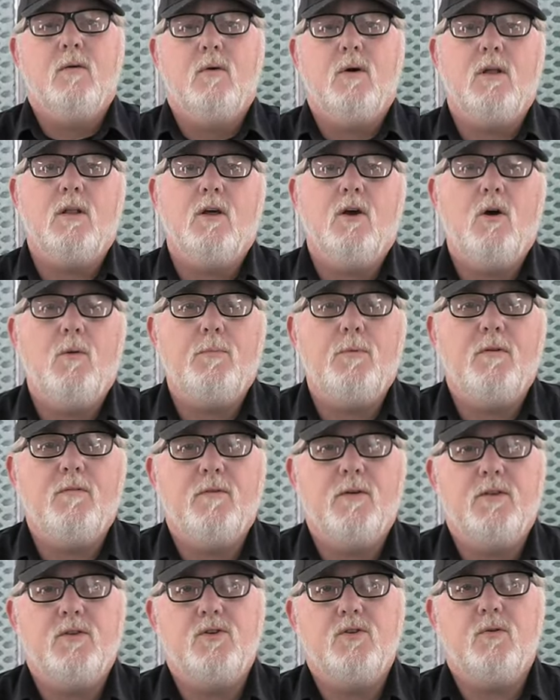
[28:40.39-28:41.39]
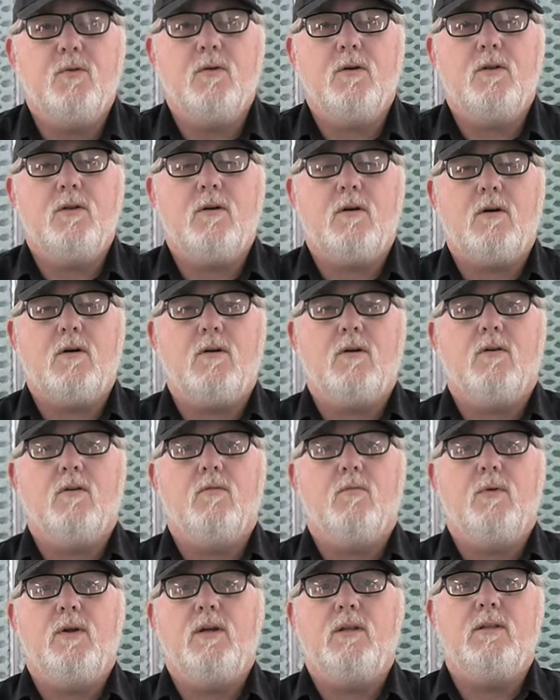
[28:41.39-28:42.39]
Well, I hope you've enjoyed
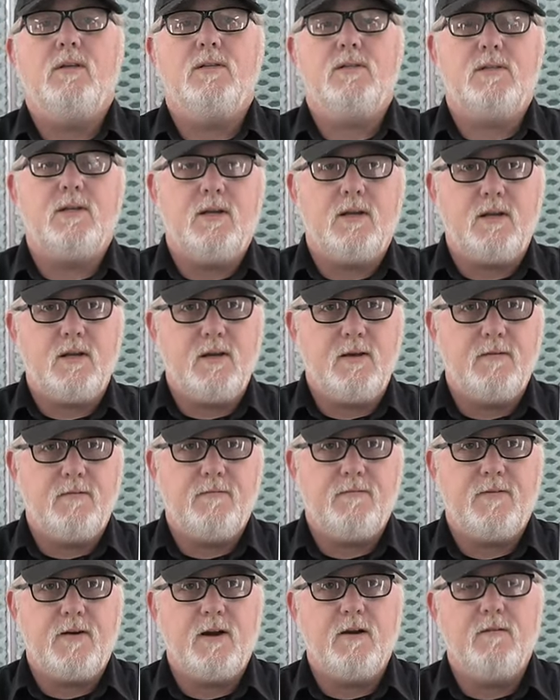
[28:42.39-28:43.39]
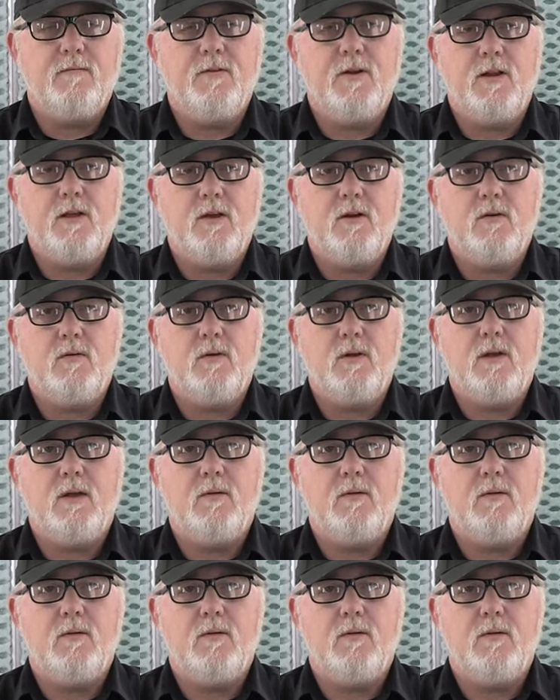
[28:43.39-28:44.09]
our realistic fire video,